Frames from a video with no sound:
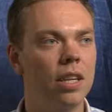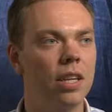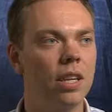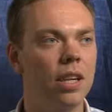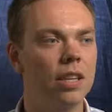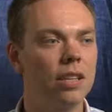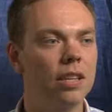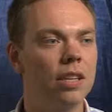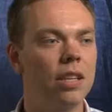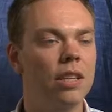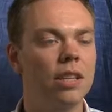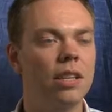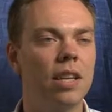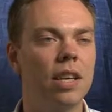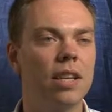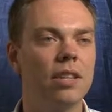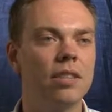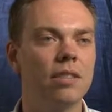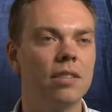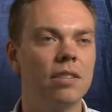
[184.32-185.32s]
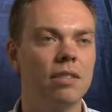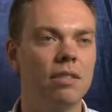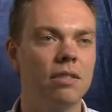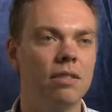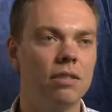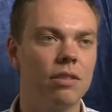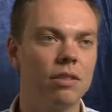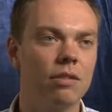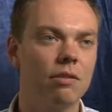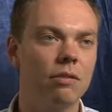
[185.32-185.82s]
in a less
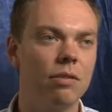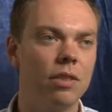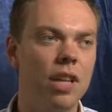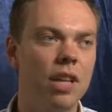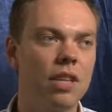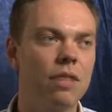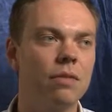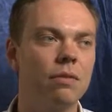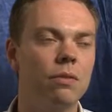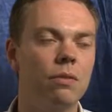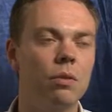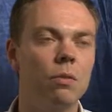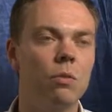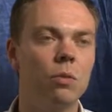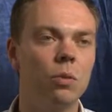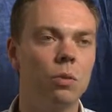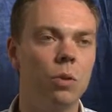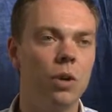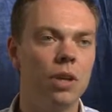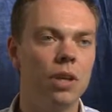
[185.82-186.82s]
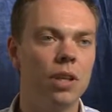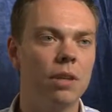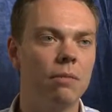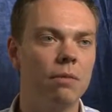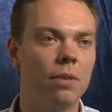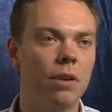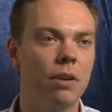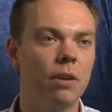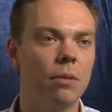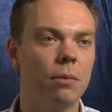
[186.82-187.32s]
formal work
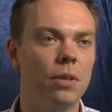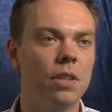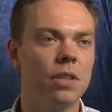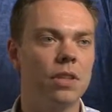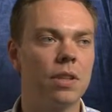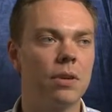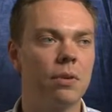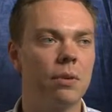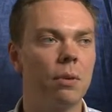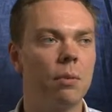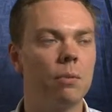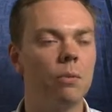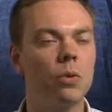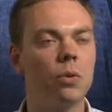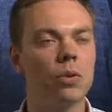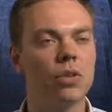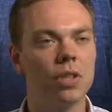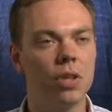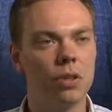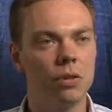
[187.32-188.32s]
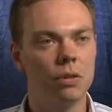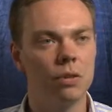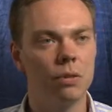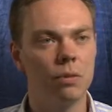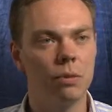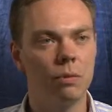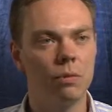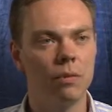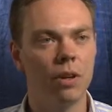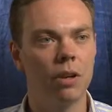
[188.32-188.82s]
environment, so a more social
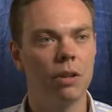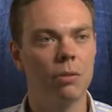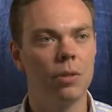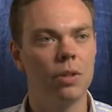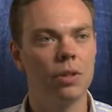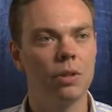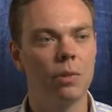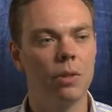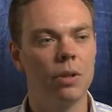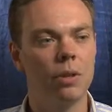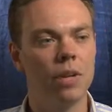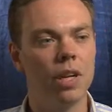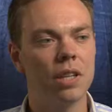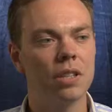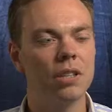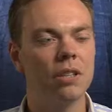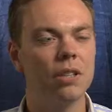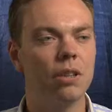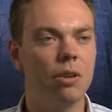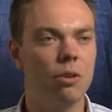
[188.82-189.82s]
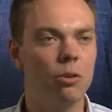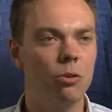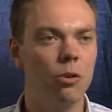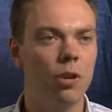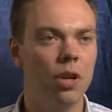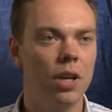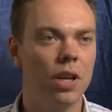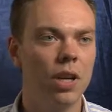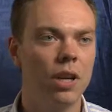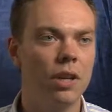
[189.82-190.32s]
environments where you get to know
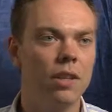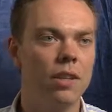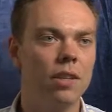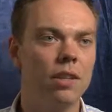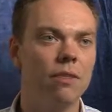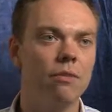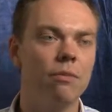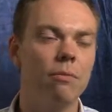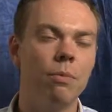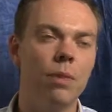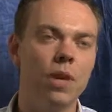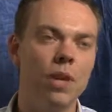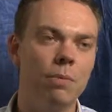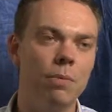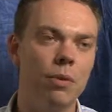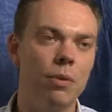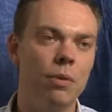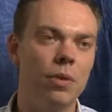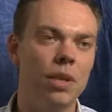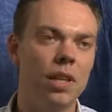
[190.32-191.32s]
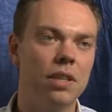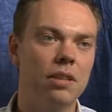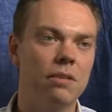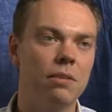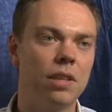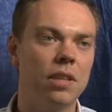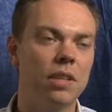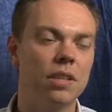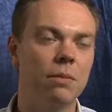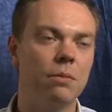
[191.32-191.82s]
the different people and their
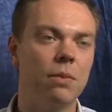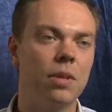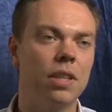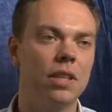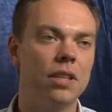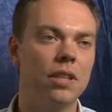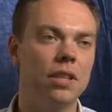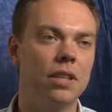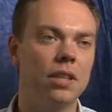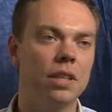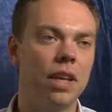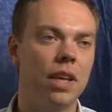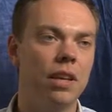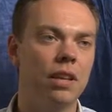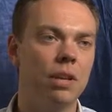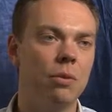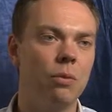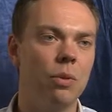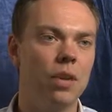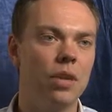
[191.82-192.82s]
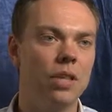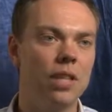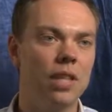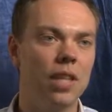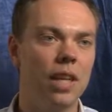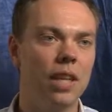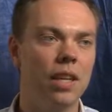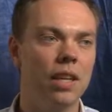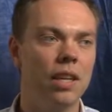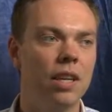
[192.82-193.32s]
strengths and weaknesses and how they work
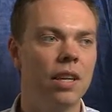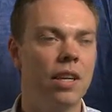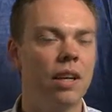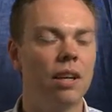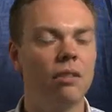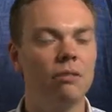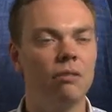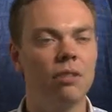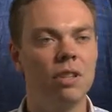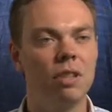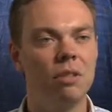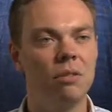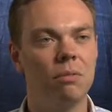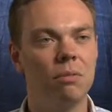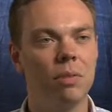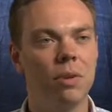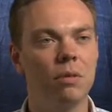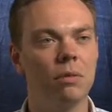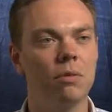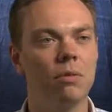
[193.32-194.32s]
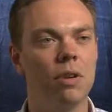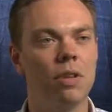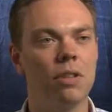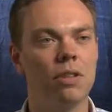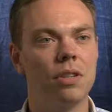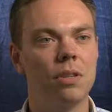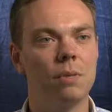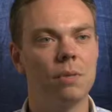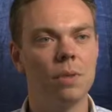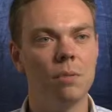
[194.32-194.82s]
together, and really build
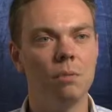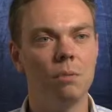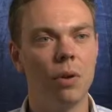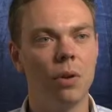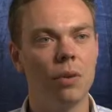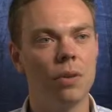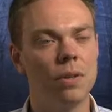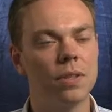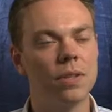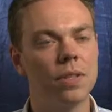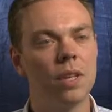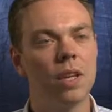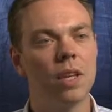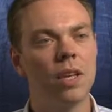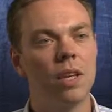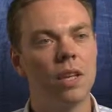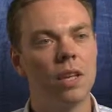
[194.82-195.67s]
friendships and bonds